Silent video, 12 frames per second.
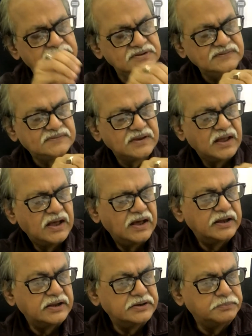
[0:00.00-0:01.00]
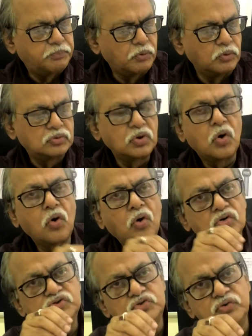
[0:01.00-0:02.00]
this report
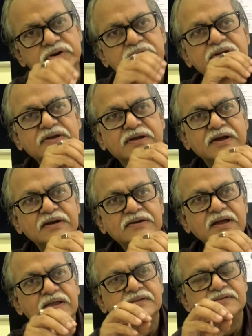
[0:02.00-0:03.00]
also indicate,